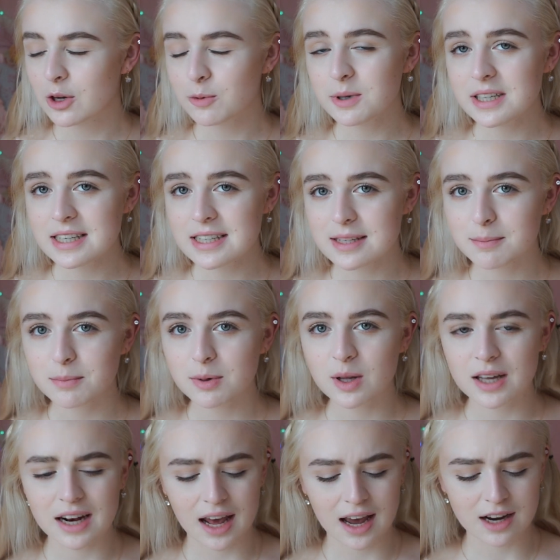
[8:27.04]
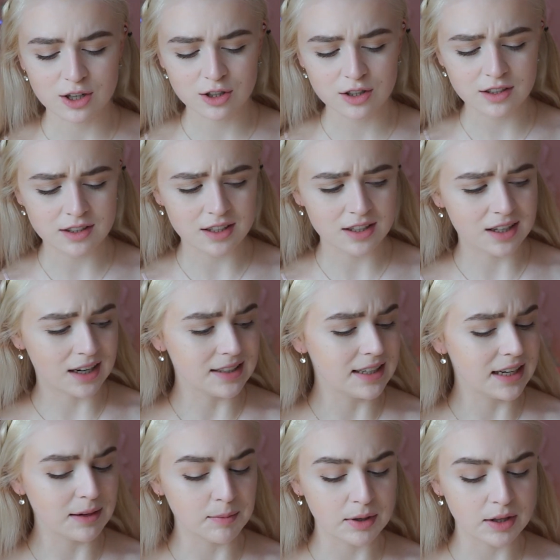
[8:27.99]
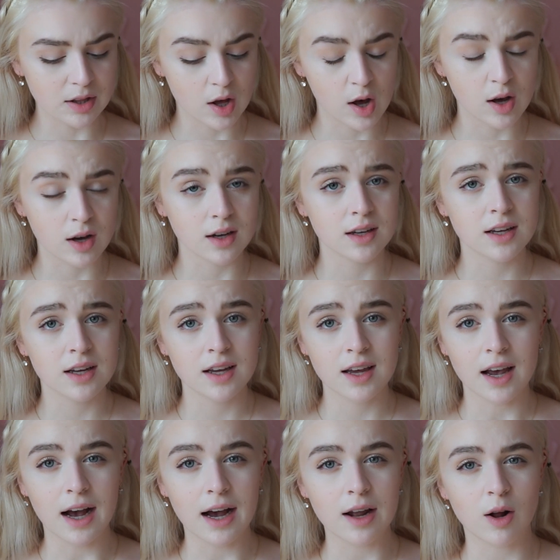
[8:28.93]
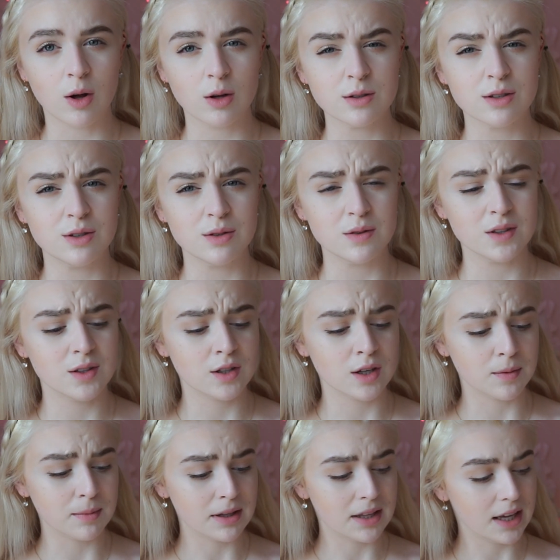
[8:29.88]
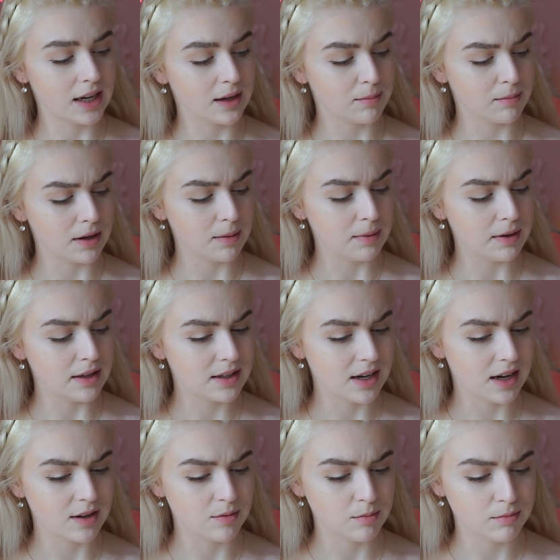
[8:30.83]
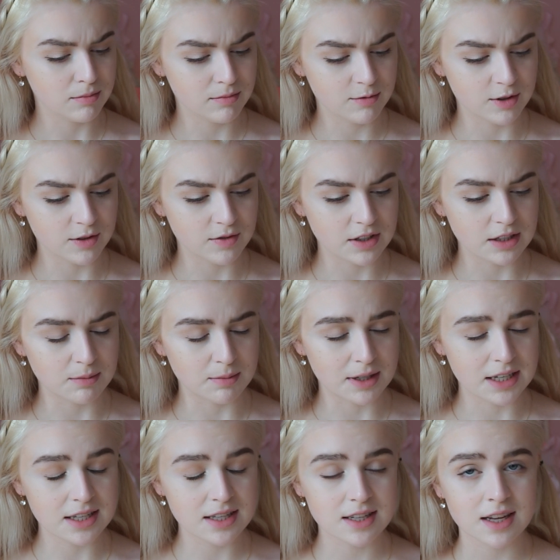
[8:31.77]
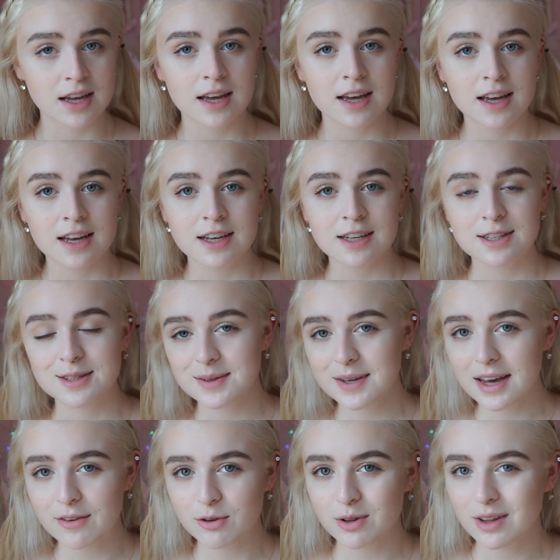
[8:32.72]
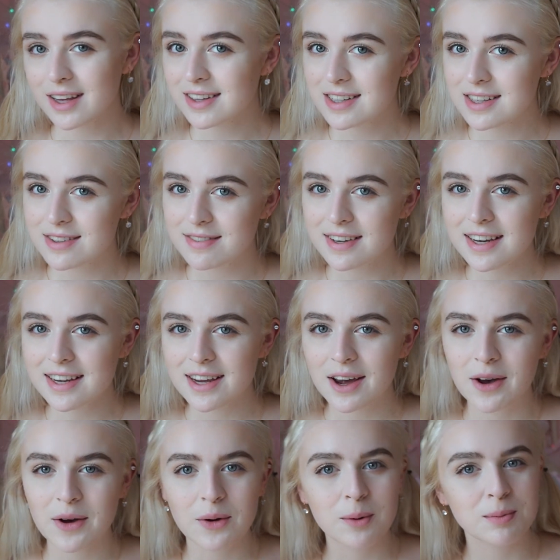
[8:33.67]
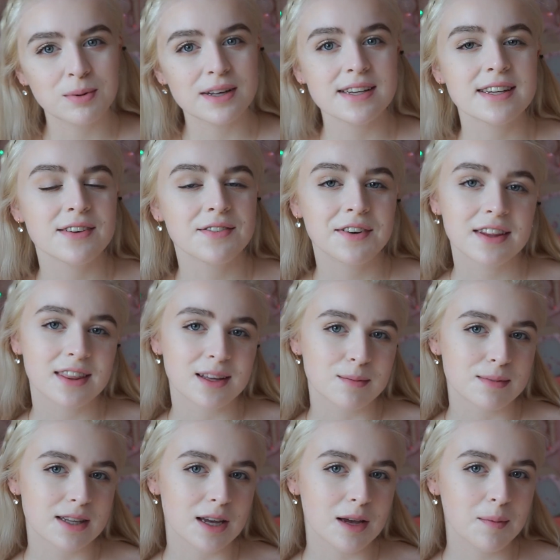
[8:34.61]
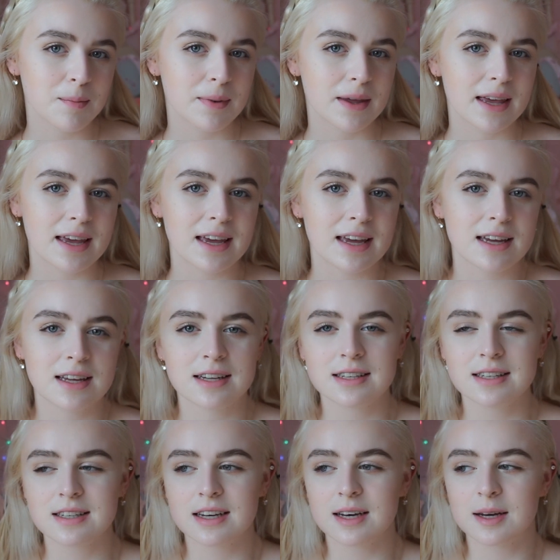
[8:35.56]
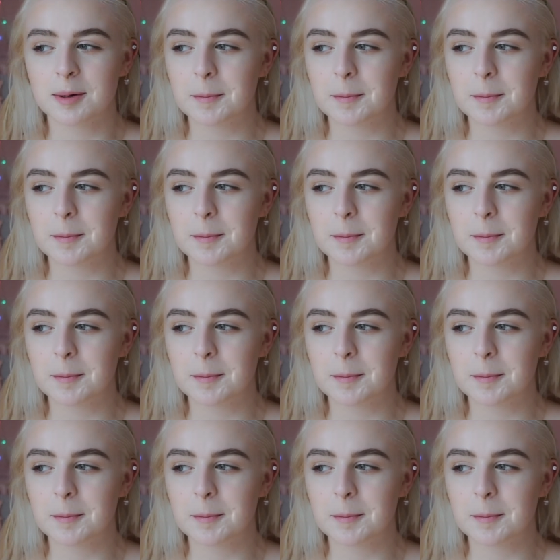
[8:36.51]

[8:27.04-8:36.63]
Really simple, and it actually did not take me long at all to do this. It took me like maybe 10-15 minutes. So yeah, if you like this video, please give it a thumbs up, and